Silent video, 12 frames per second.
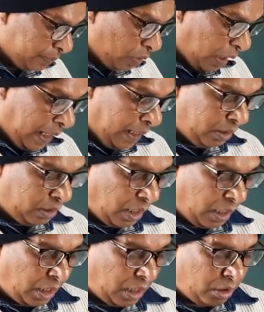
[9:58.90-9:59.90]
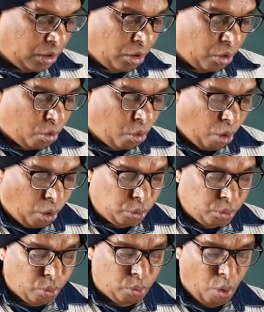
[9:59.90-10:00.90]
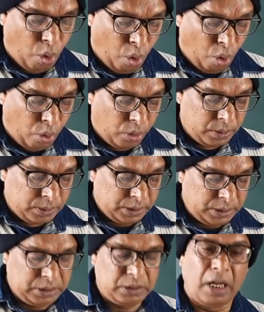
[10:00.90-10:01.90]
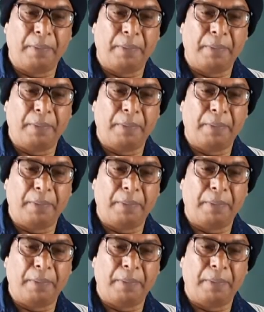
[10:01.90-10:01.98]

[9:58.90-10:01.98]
and Conuco in the